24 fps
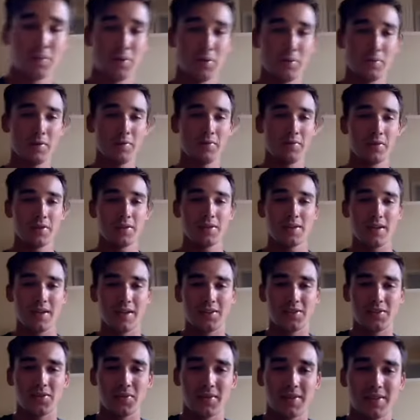But first, I
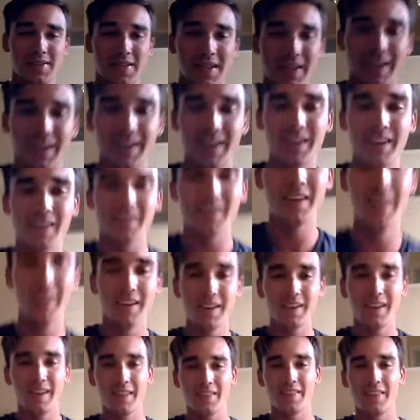just want to say
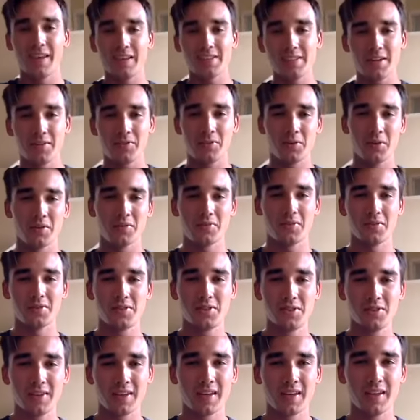thanks, everyone, for
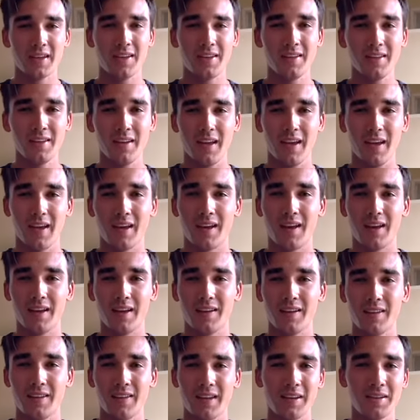tuning in,
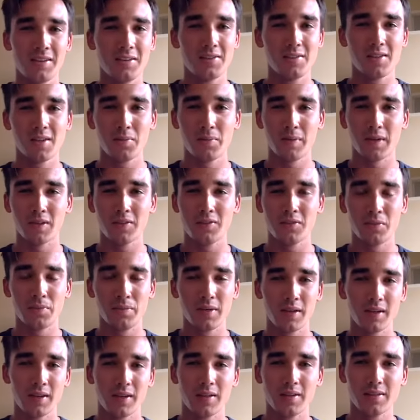and thank you so much for
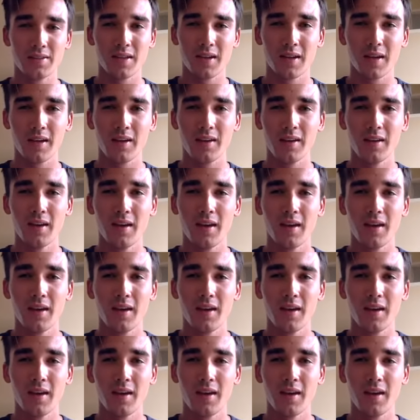being here today.